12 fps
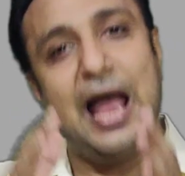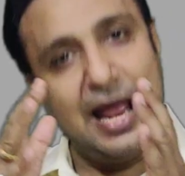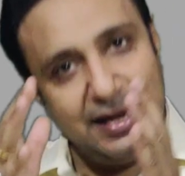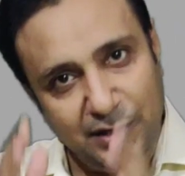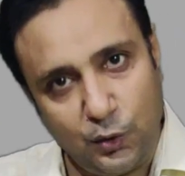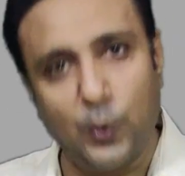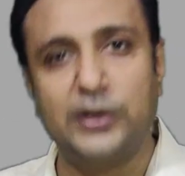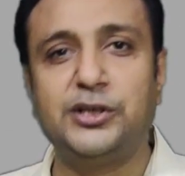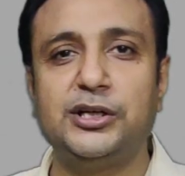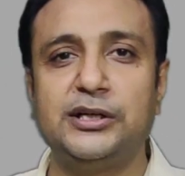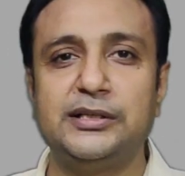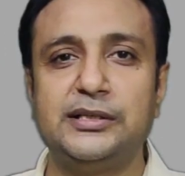and
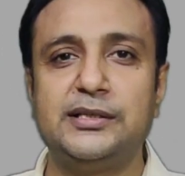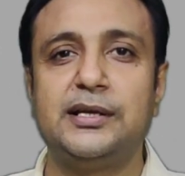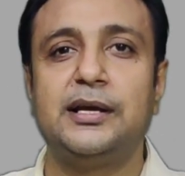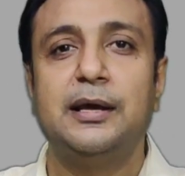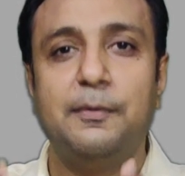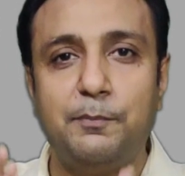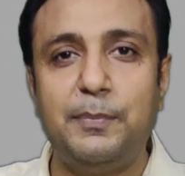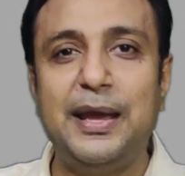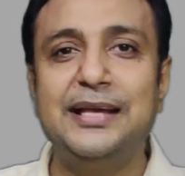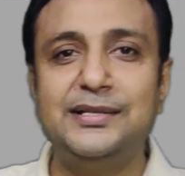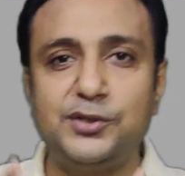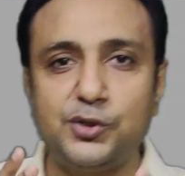questions
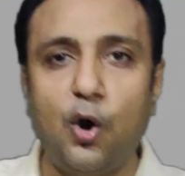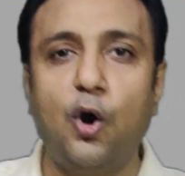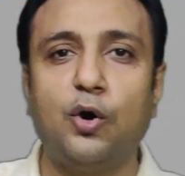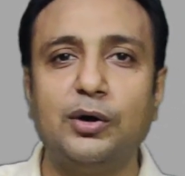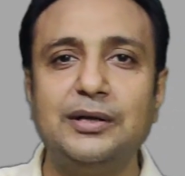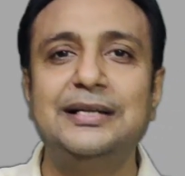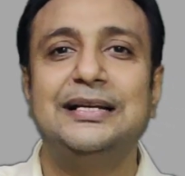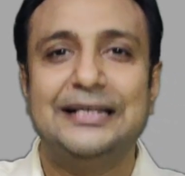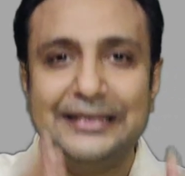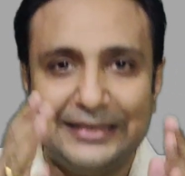based on